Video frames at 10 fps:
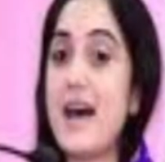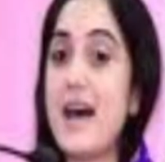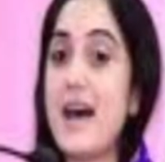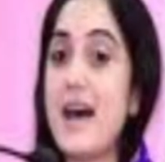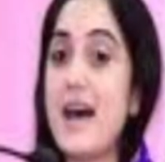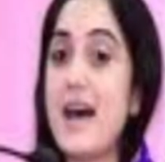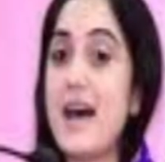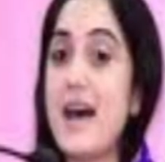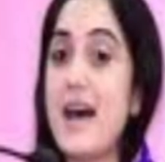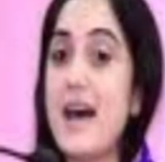
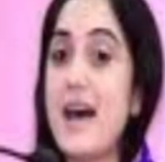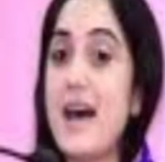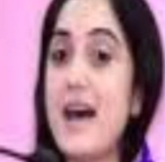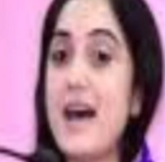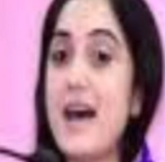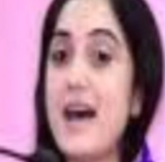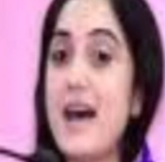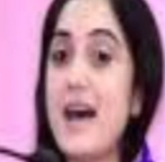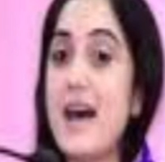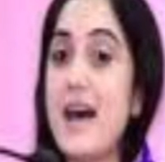
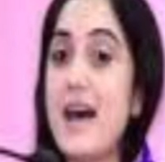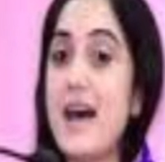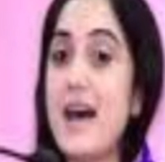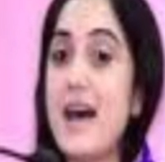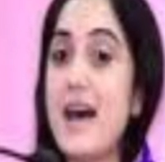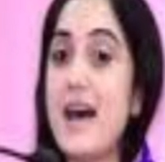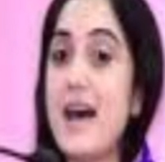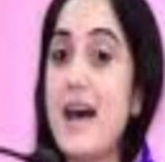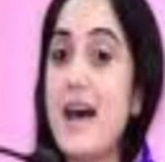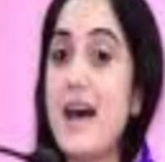
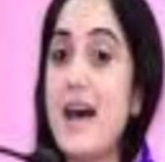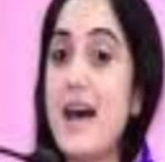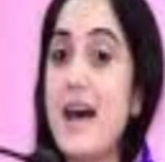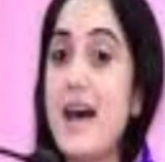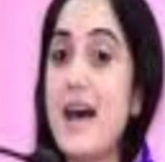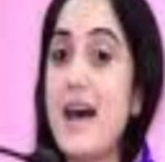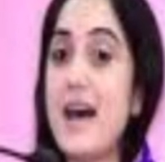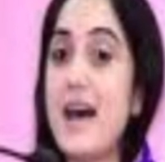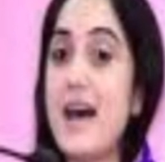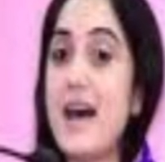
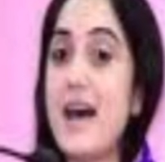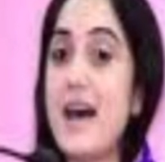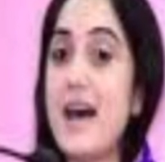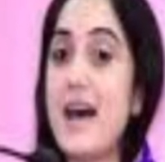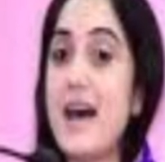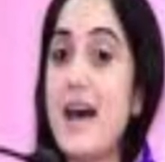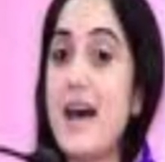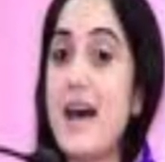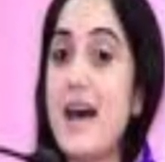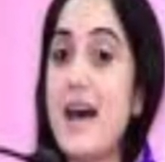
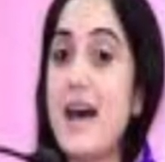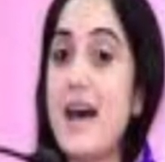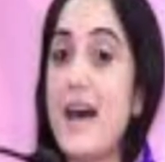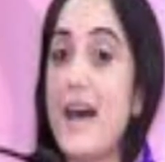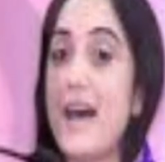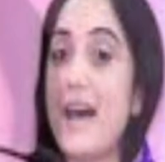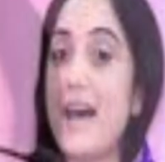This person isn't speaking.